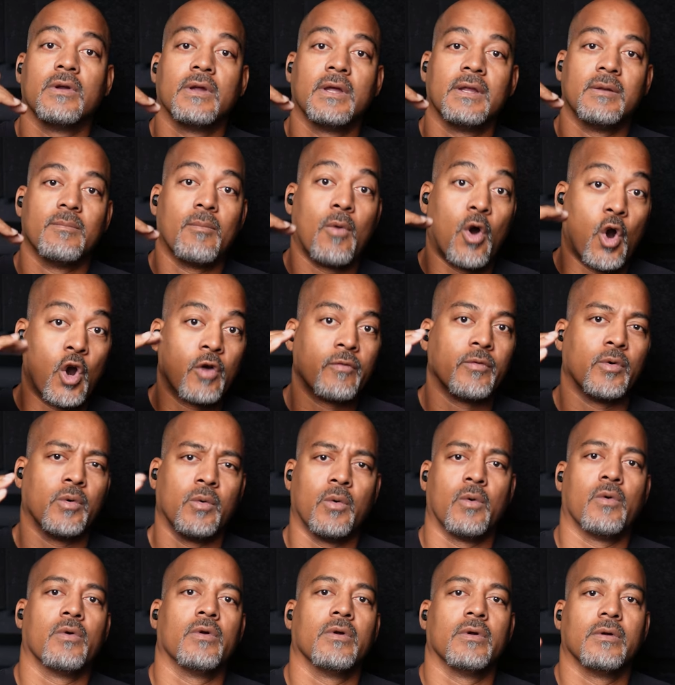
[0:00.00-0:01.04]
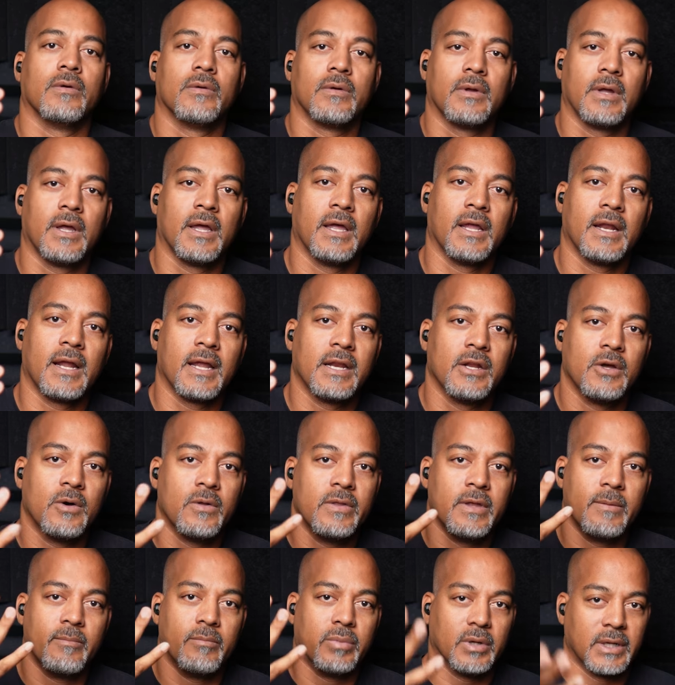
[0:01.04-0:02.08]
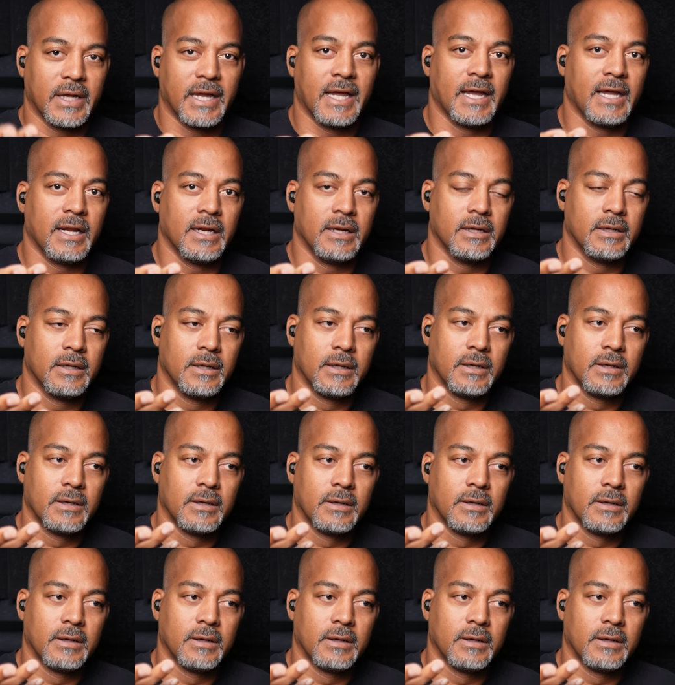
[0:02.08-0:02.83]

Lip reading: In Marvel order. And I know that Blade,